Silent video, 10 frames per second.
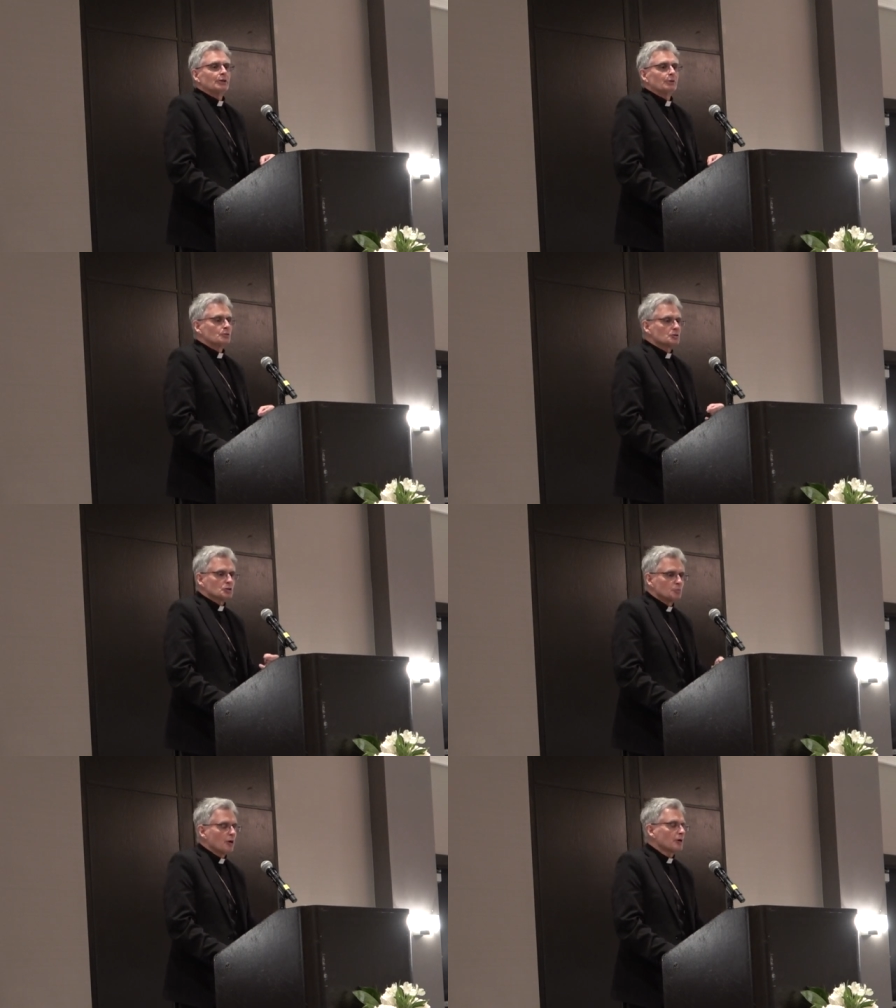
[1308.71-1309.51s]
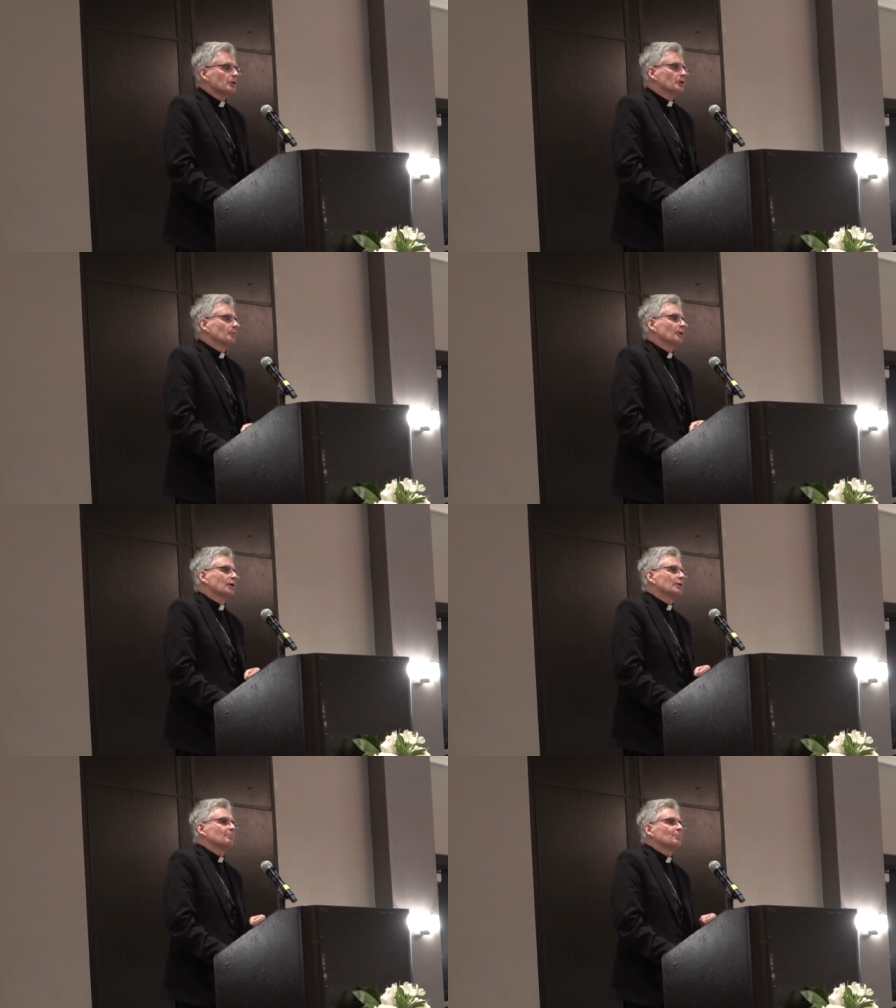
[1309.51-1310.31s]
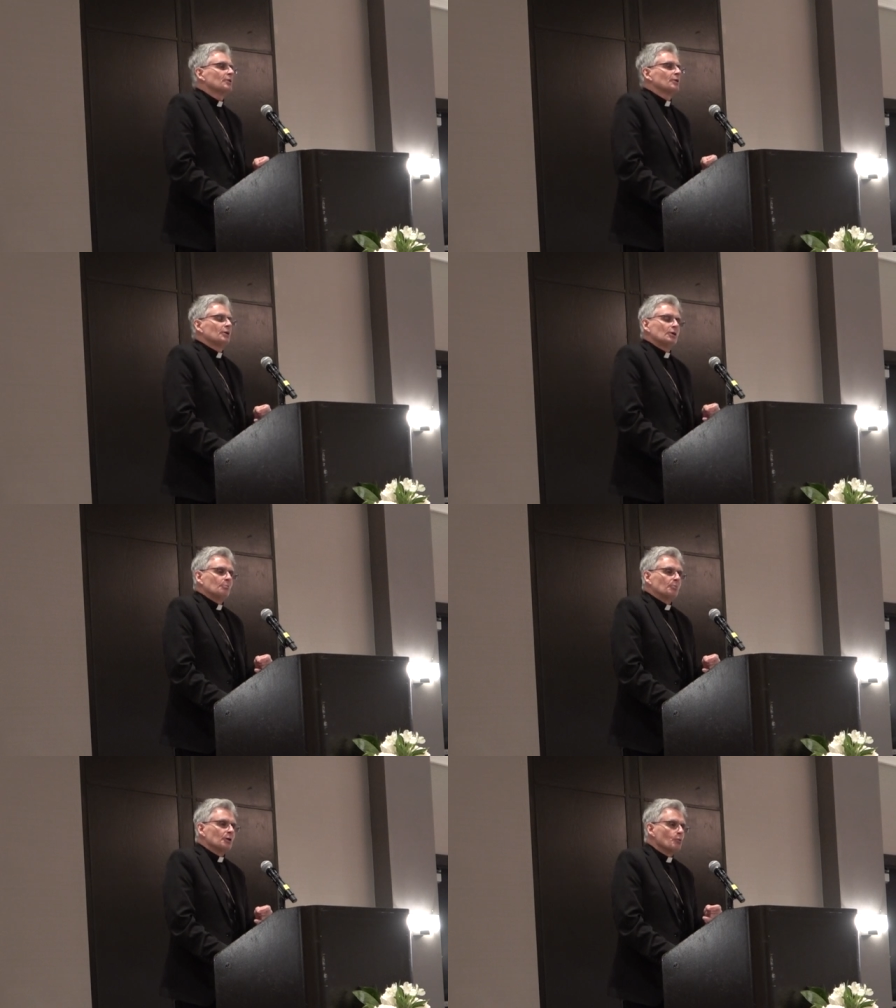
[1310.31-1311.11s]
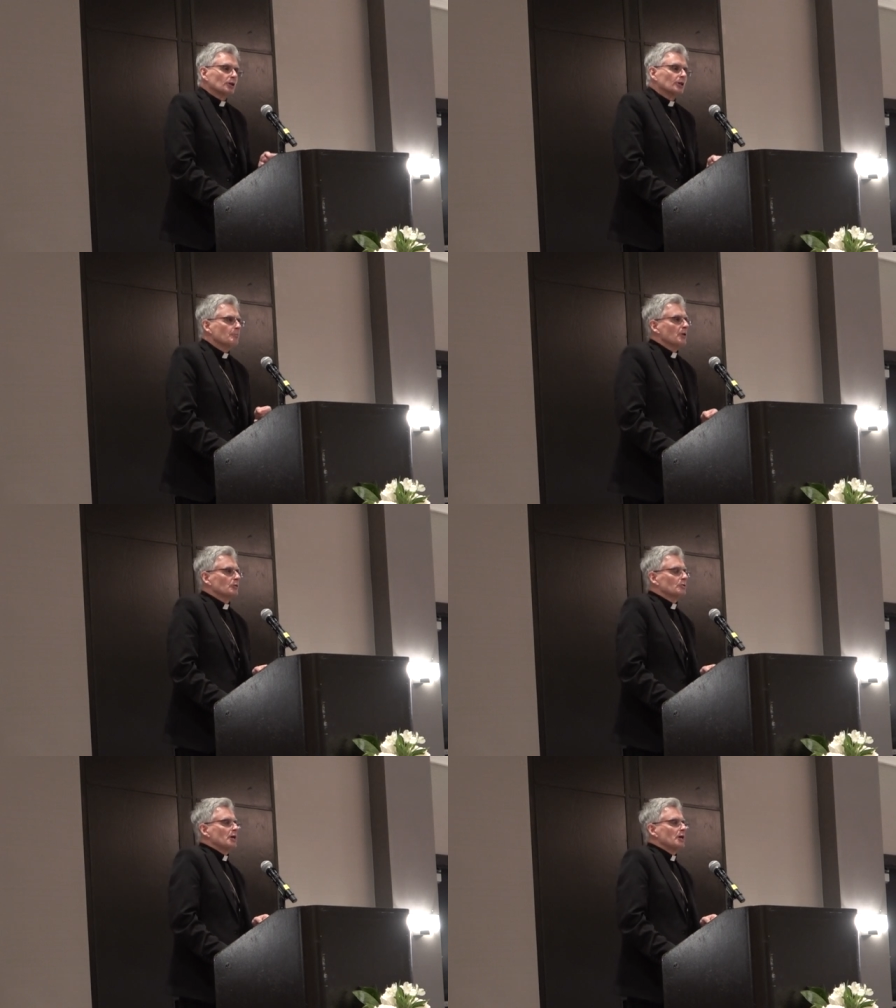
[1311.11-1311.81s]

He was a smart young man, but he wanted a better